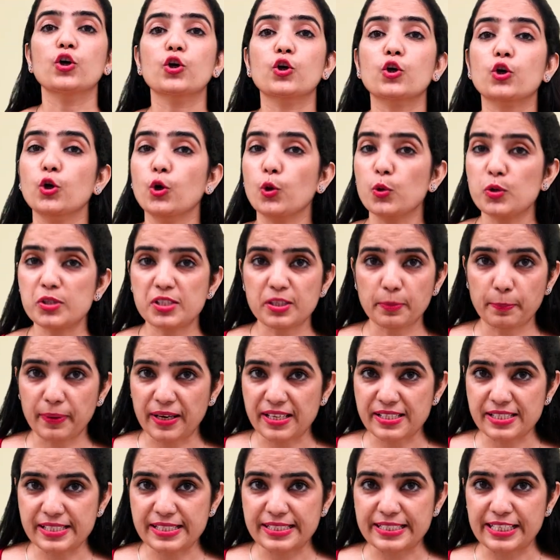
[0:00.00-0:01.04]
Close the
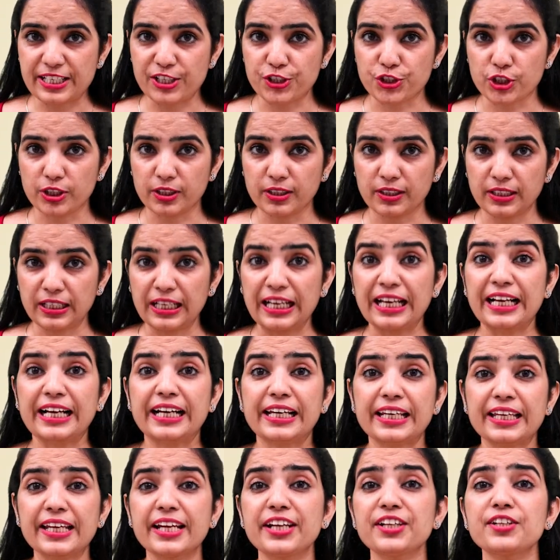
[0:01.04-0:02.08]
presentation.
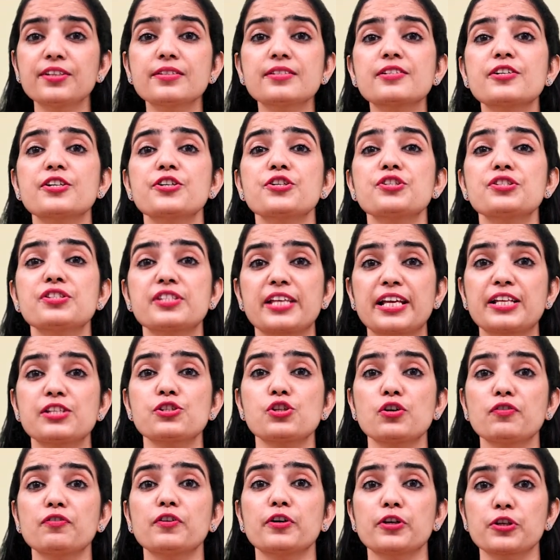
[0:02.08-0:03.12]
Create a sense
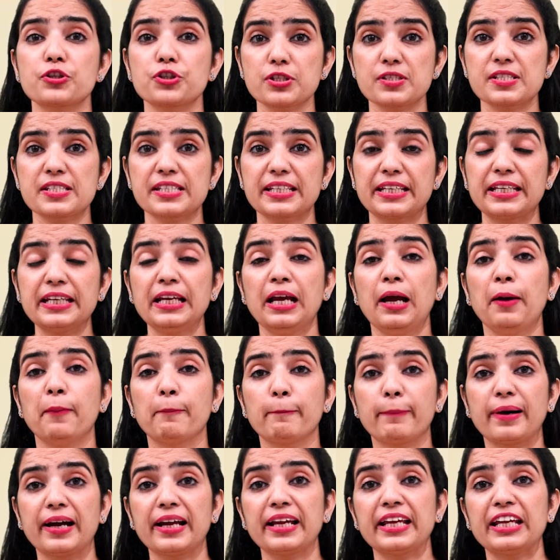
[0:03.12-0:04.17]
of urgency
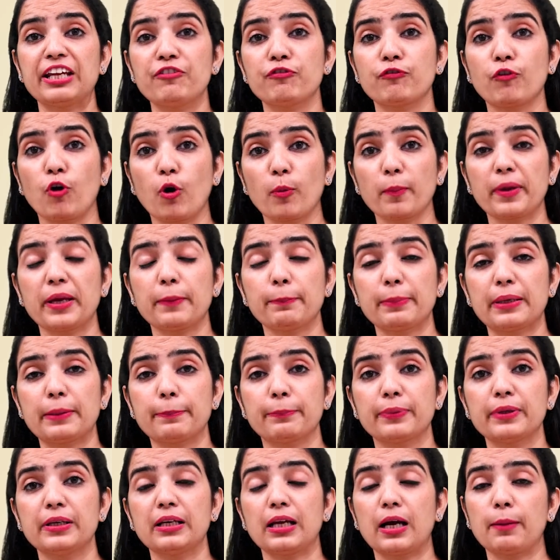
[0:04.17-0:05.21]
by informing
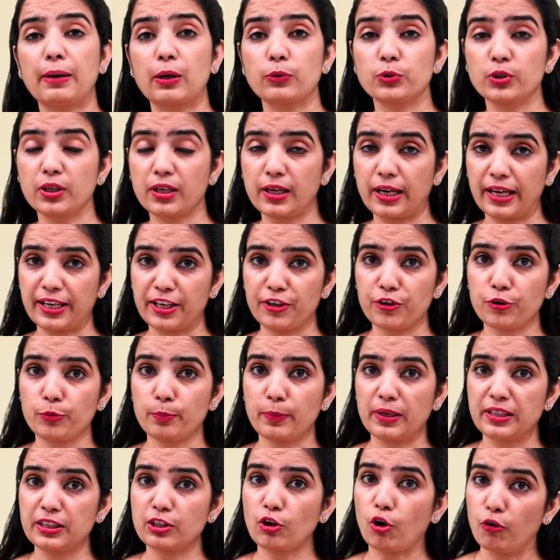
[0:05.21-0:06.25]
people about the current
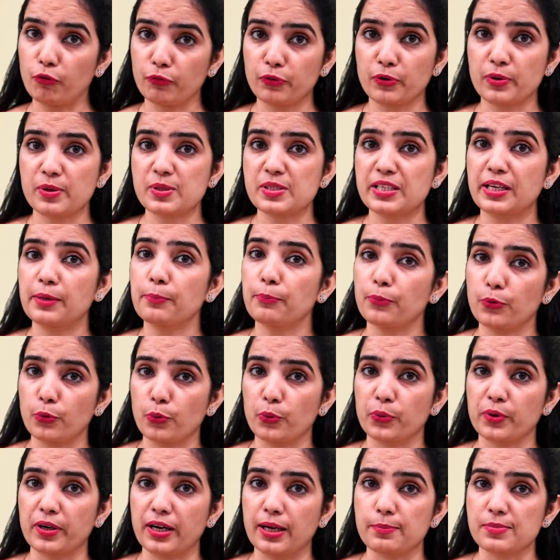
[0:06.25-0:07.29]
month offers and
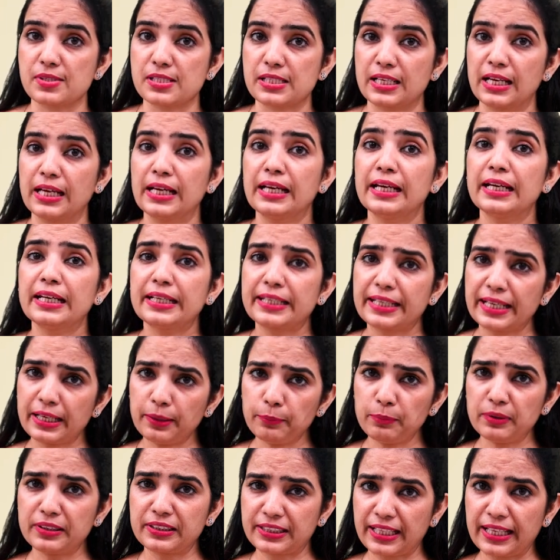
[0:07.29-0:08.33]
programs.
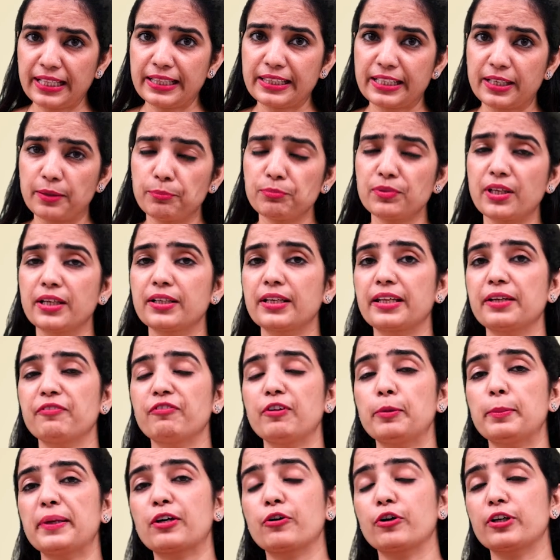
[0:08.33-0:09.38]
Tell them that they
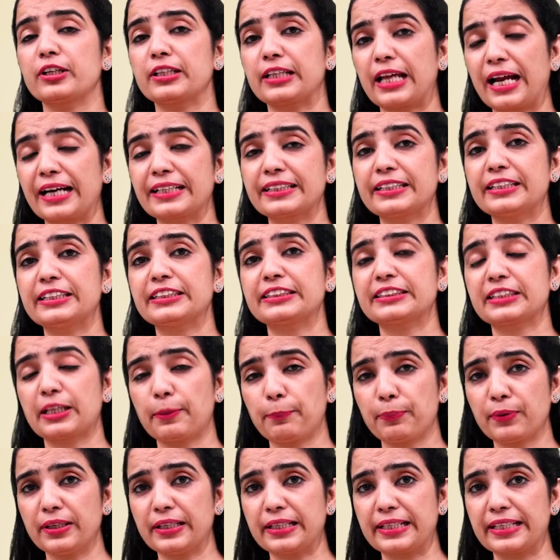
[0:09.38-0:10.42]
will be contacted
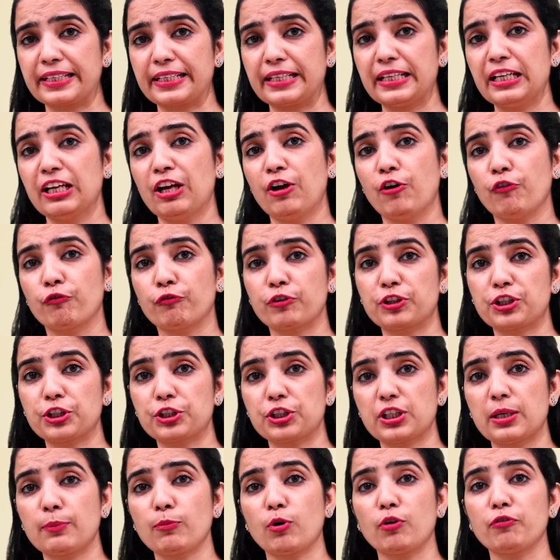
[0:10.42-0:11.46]
separately with a
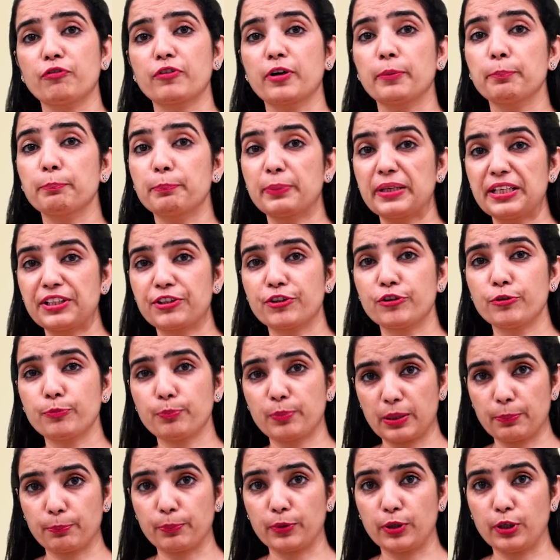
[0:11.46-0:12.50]
team of competent
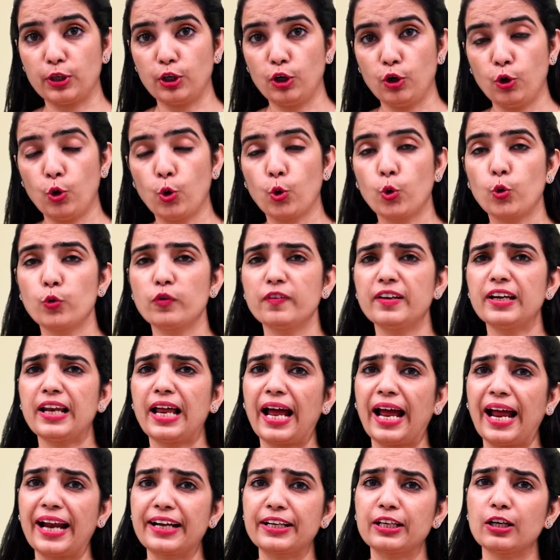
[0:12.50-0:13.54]
people who will
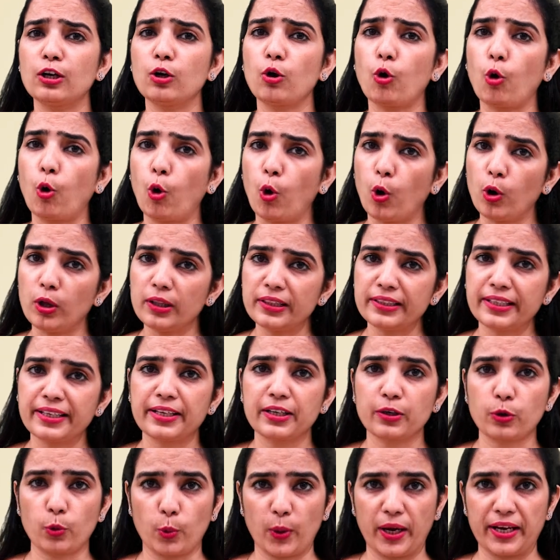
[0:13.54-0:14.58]
handle all
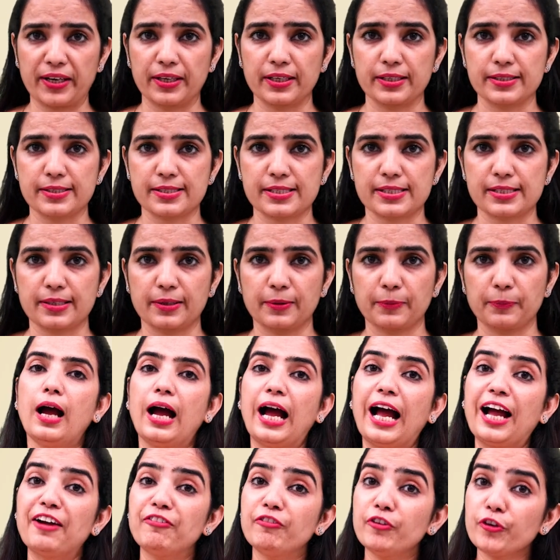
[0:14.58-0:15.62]
their queries.
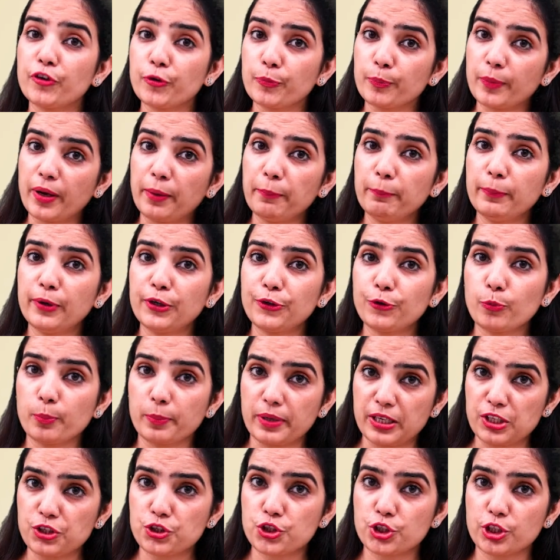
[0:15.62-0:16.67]
I will remember to
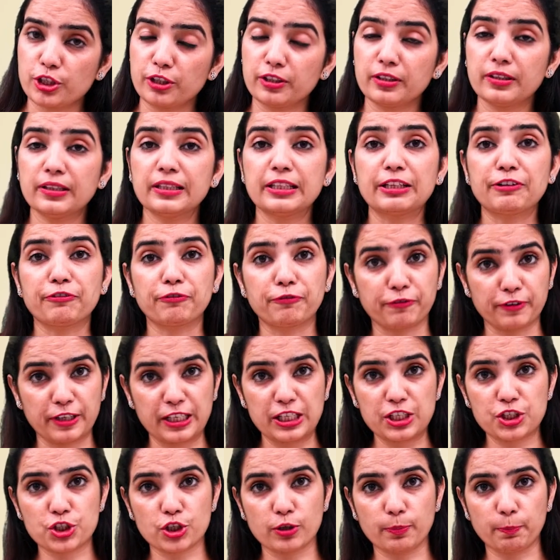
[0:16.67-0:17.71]
mention
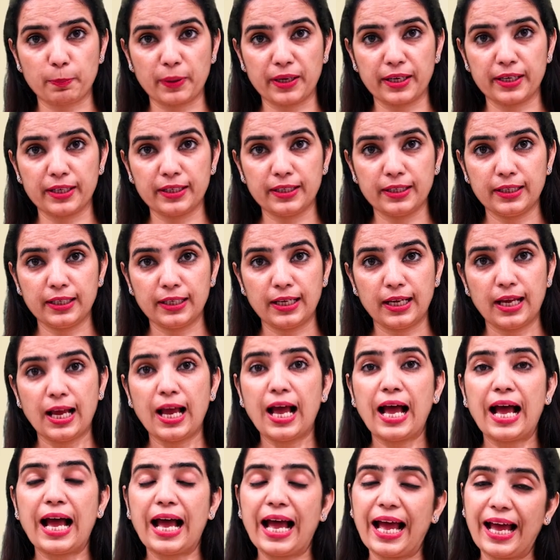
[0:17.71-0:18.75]
free shipping
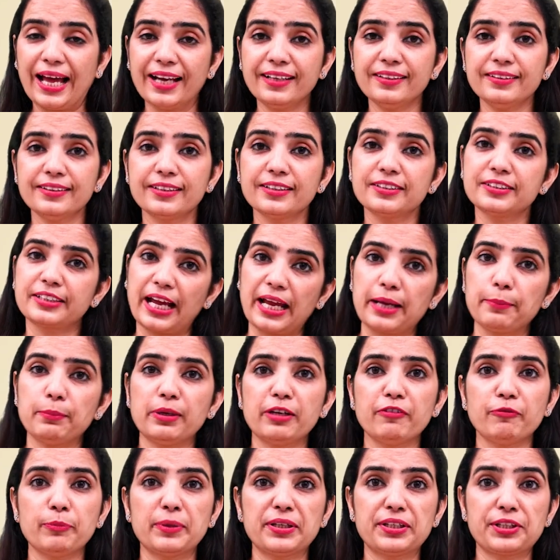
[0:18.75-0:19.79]
and the time
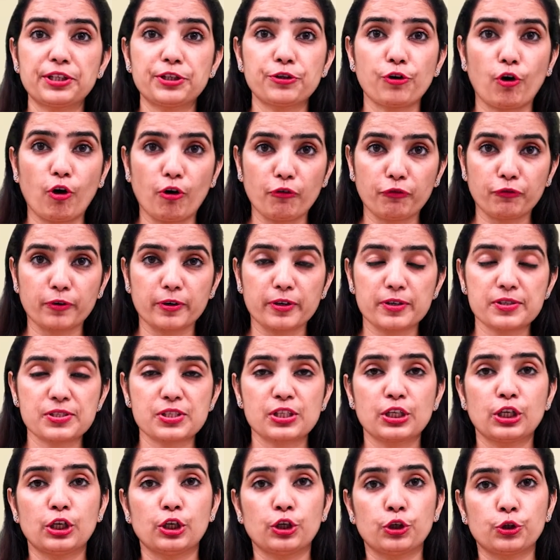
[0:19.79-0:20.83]
limited offers
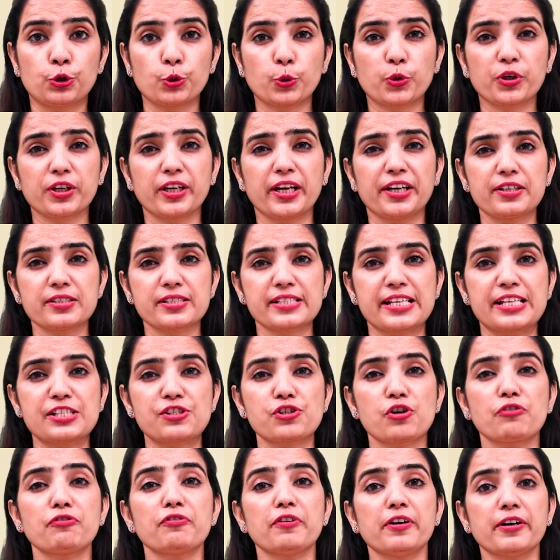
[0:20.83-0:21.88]
to create a
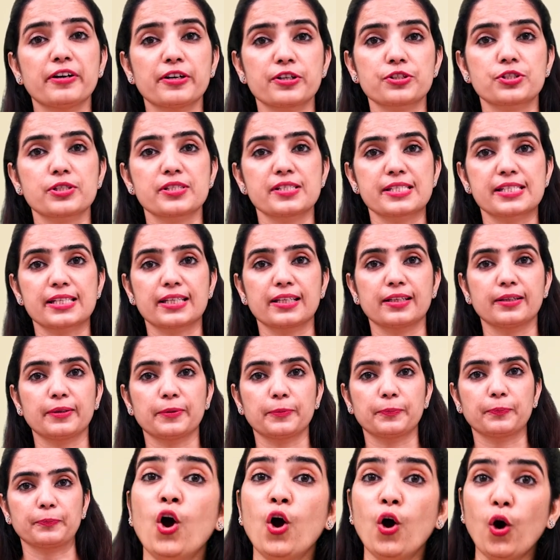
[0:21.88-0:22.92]
sense of urgency.
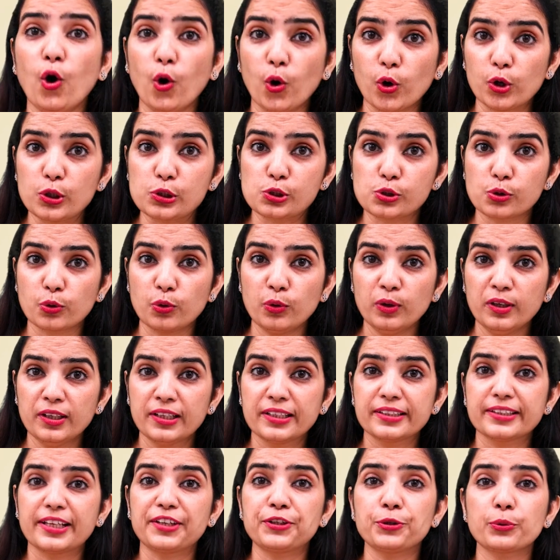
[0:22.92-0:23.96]

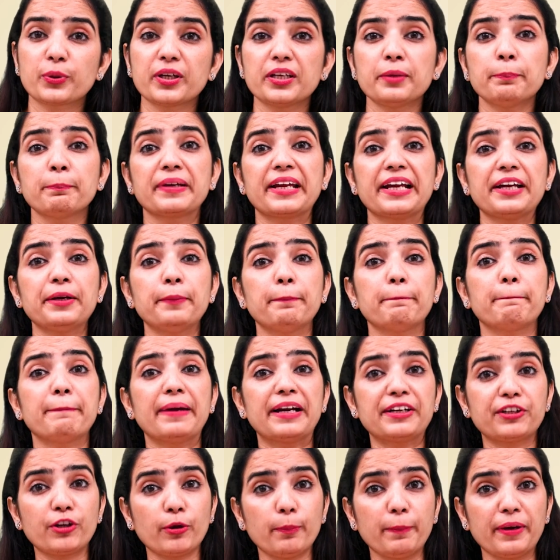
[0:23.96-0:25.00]
Also, that you can get
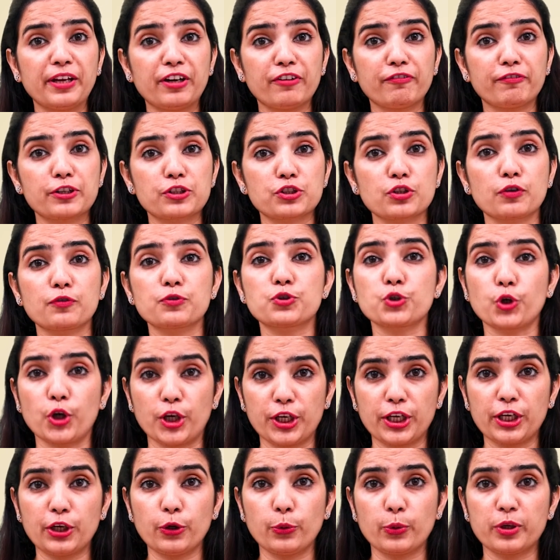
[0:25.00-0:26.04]
better benefits of
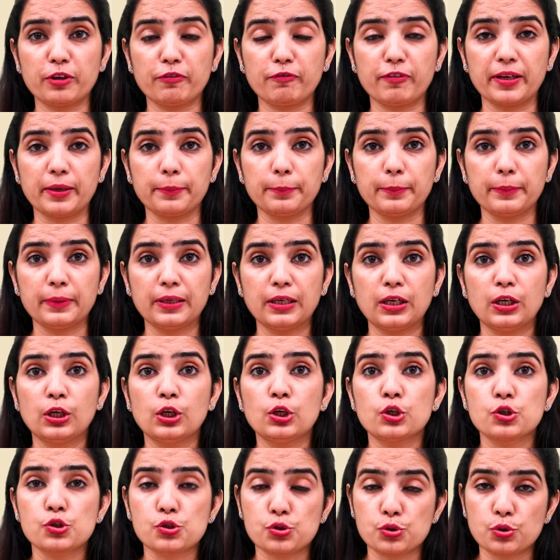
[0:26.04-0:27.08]
joining Oriflame.
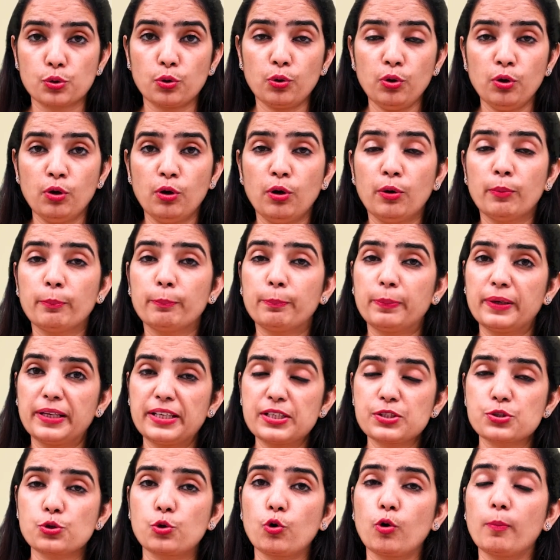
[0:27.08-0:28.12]
So,
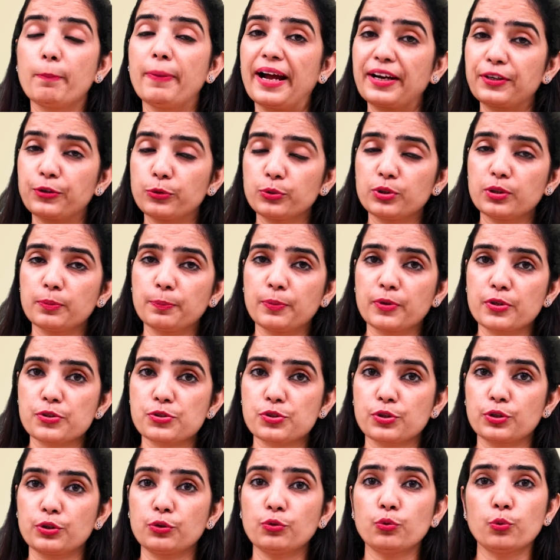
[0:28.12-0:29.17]
please go back to the
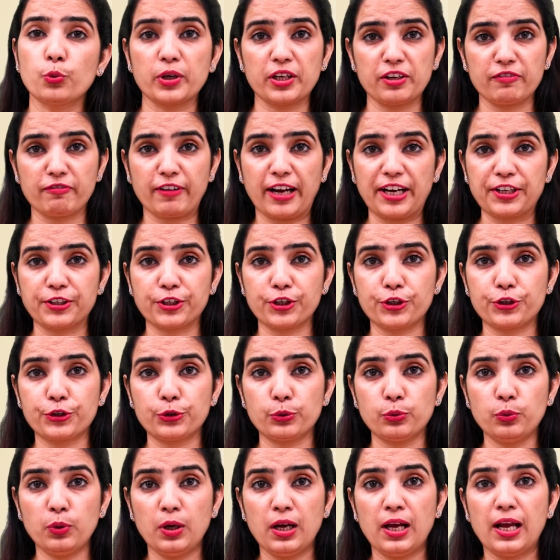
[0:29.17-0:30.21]
person who invited
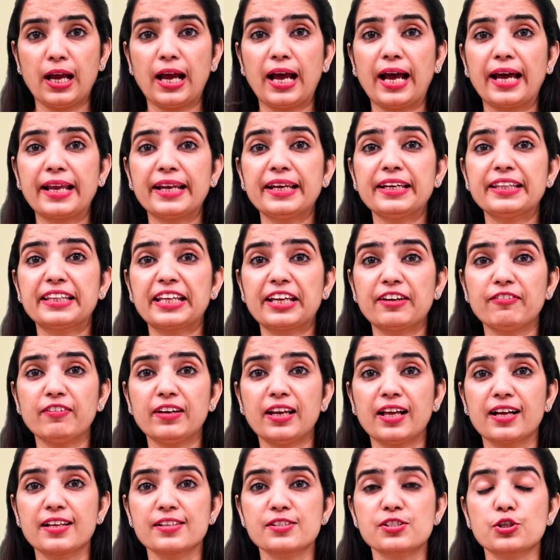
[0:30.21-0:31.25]
you and they will
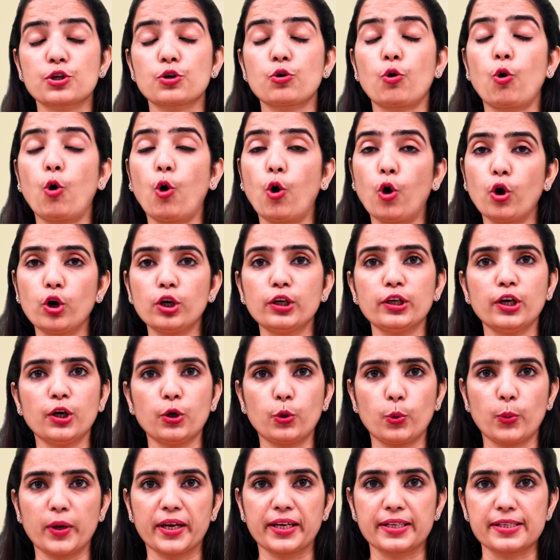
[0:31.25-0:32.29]
answer all your
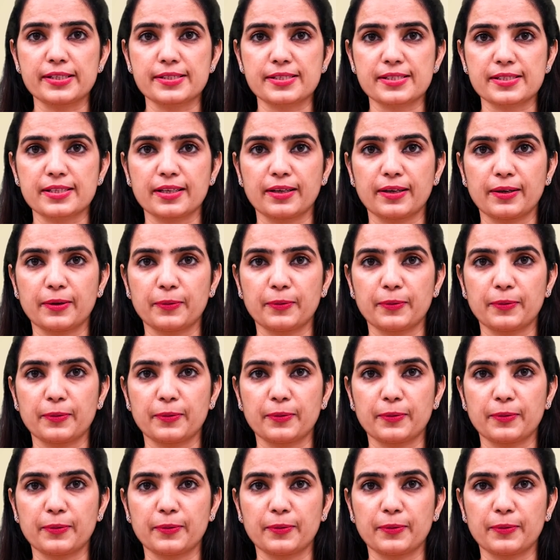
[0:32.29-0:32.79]
queries.